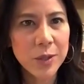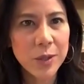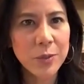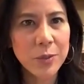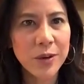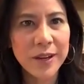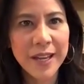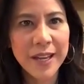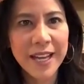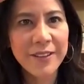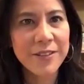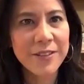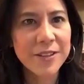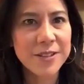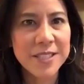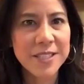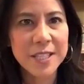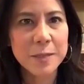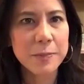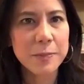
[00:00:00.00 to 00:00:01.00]
do I want to have
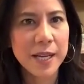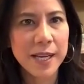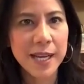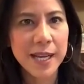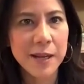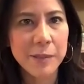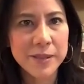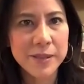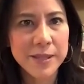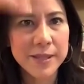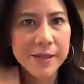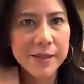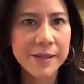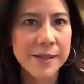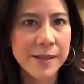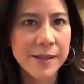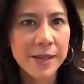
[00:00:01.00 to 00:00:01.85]
those six-pack abs?